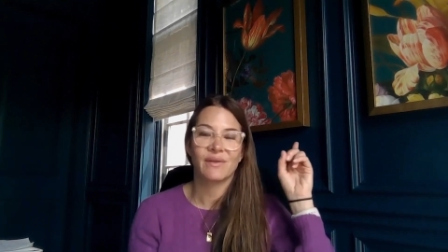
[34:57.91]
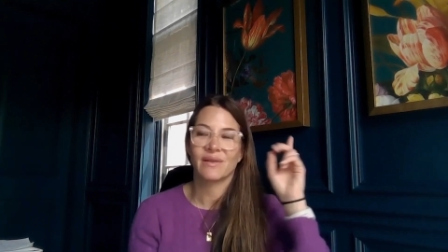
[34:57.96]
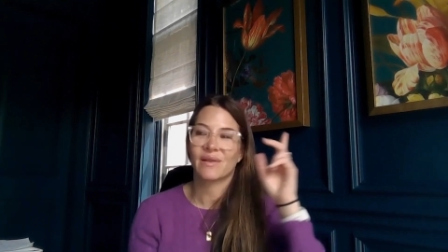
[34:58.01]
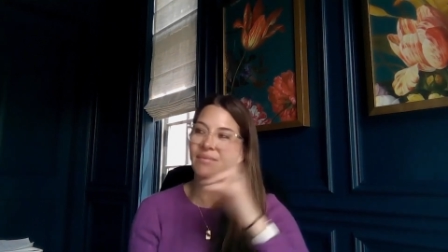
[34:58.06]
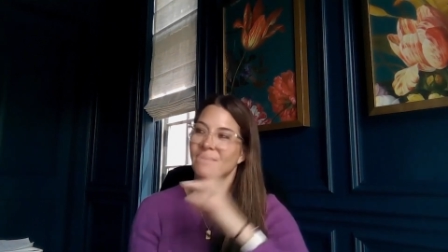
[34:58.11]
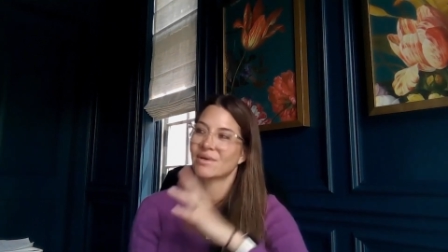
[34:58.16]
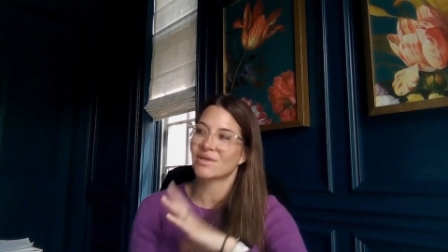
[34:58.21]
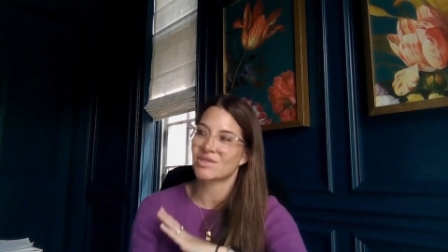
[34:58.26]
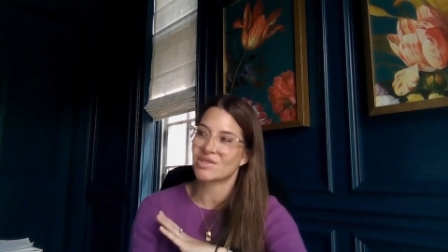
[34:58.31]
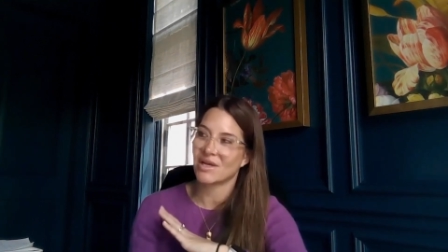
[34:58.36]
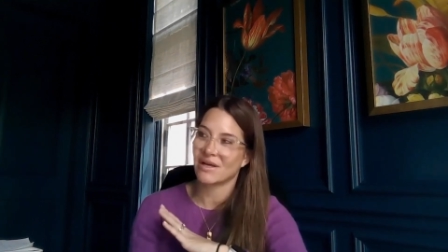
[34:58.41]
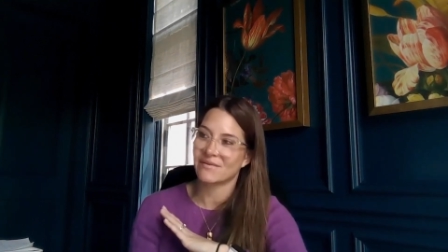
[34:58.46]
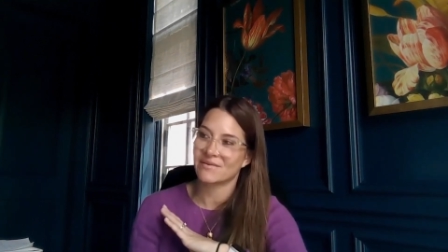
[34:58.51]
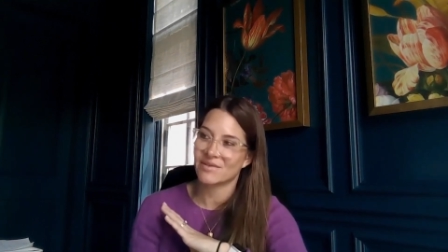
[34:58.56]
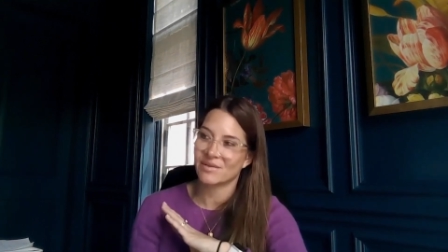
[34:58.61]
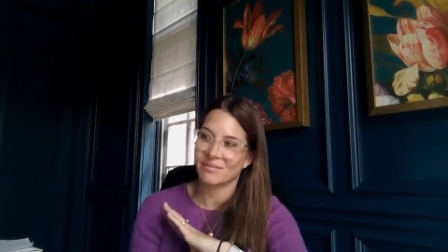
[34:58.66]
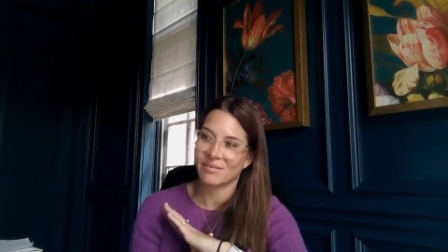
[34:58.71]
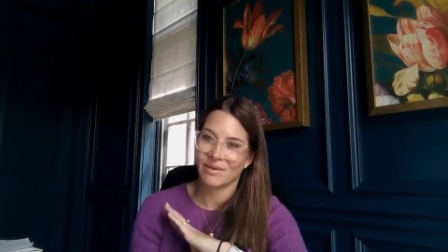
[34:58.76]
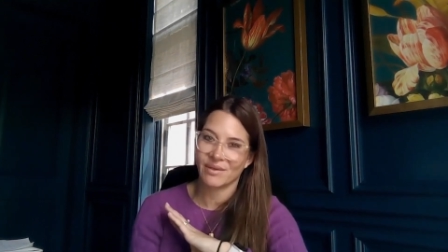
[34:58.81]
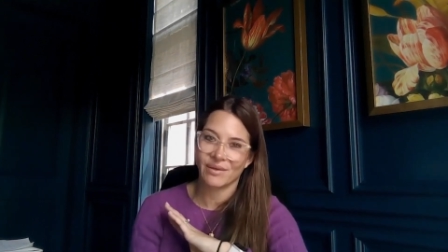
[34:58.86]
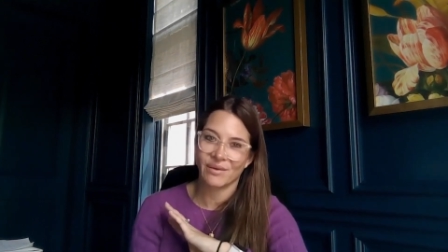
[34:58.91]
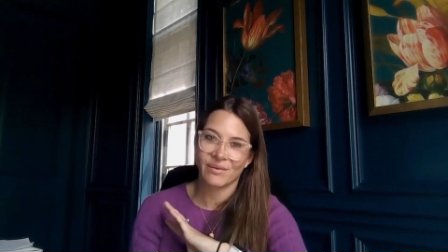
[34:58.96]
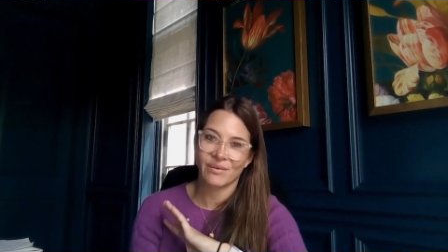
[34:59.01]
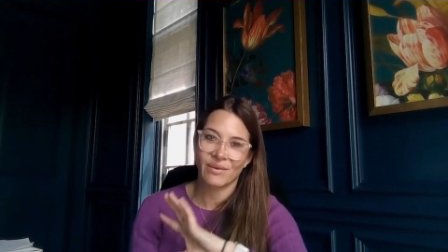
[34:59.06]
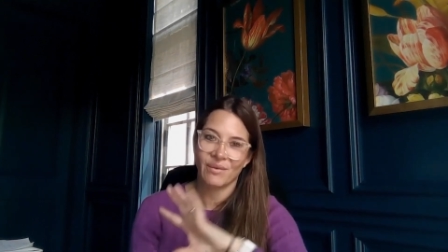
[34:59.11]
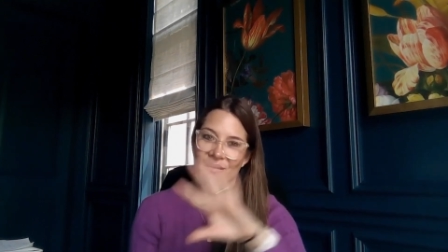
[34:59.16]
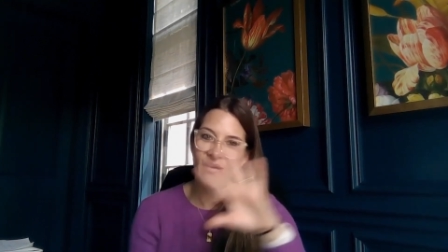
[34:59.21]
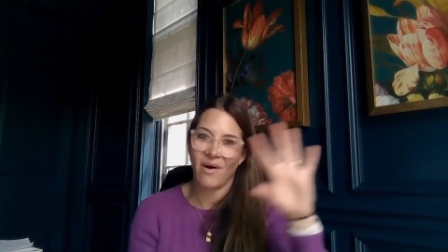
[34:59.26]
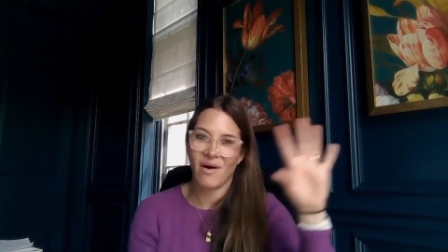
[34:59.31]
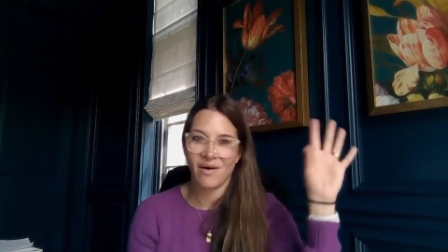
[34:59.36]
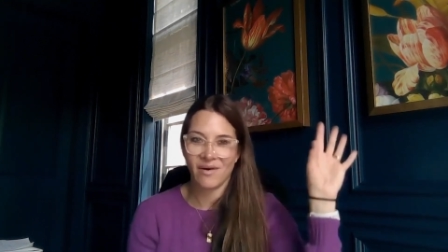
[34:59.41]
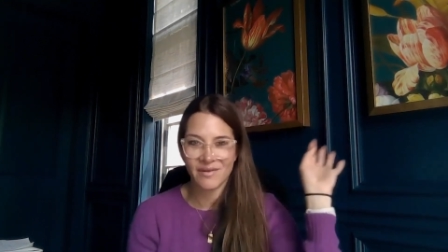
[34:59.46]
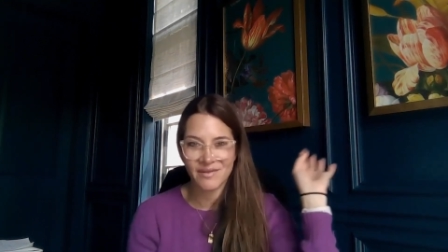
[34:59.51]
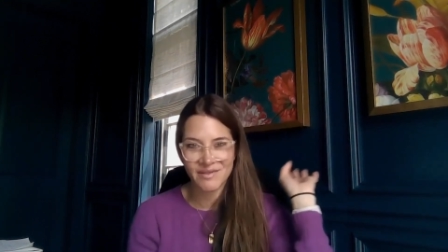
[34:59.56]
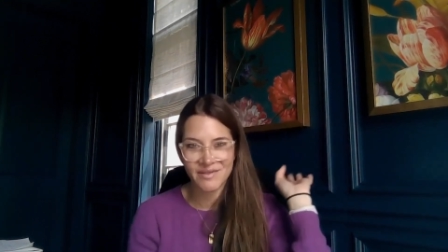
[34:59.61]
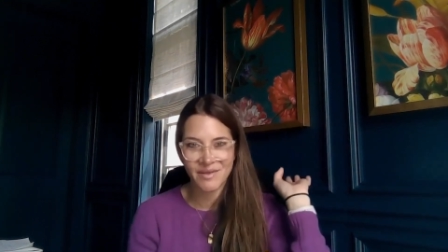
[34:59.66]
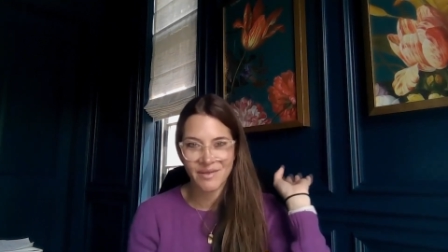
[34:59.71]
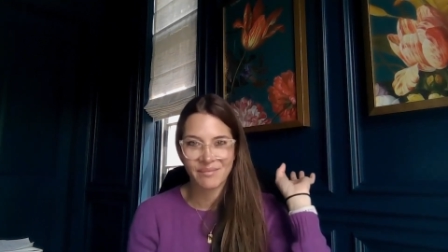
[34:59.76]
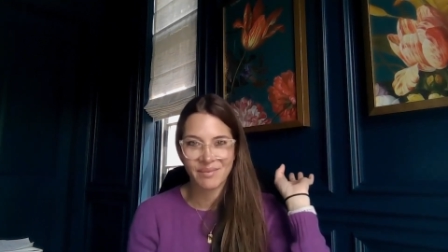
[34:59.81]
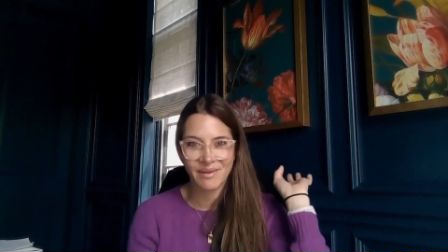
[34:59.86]
The bookshelves are blue. The
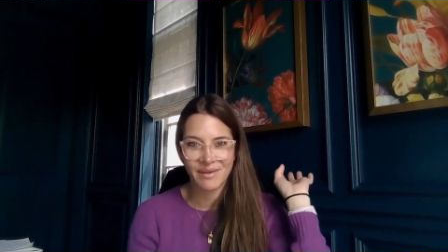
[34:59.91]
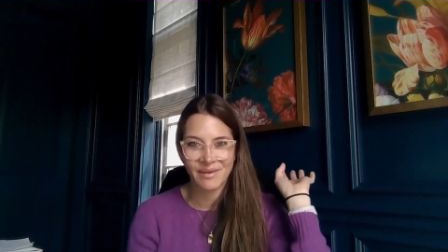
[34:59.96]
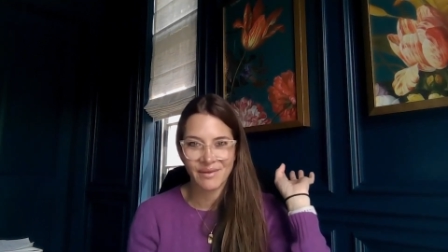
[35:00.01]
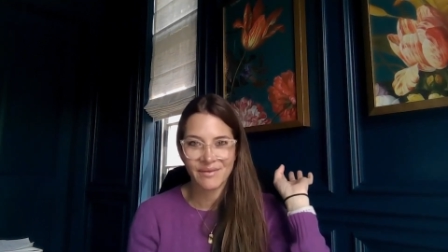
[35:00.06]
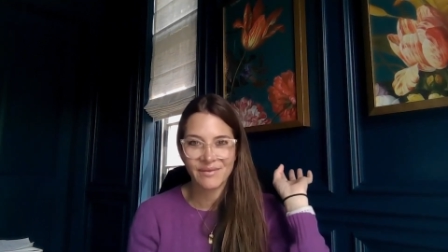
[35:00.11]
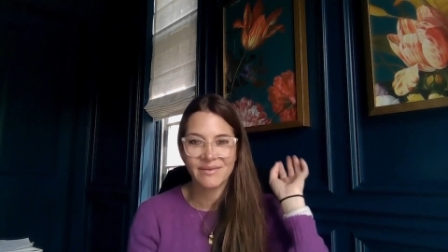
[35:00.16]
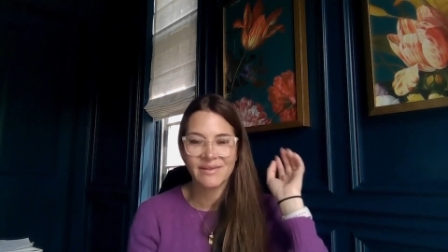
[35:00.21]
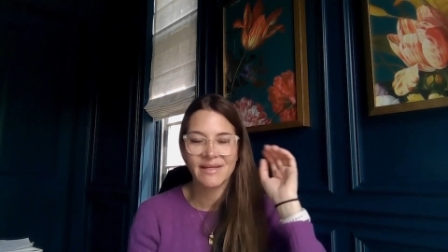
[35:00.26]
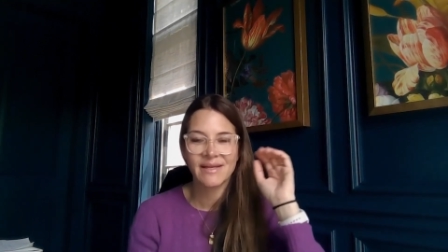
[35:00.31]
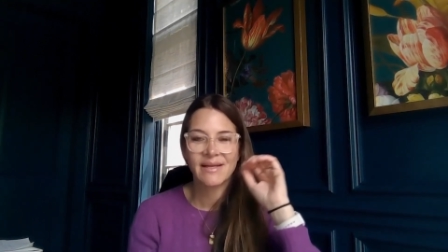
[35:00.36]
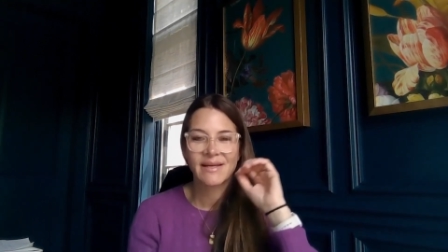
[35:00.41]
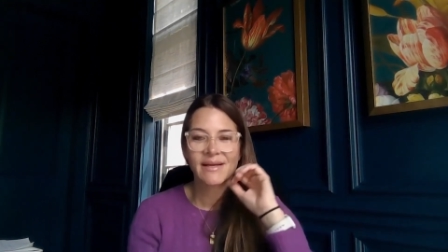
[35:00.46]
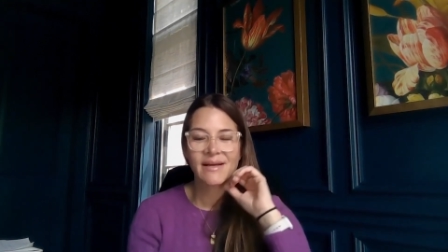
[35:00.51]
walls are blue.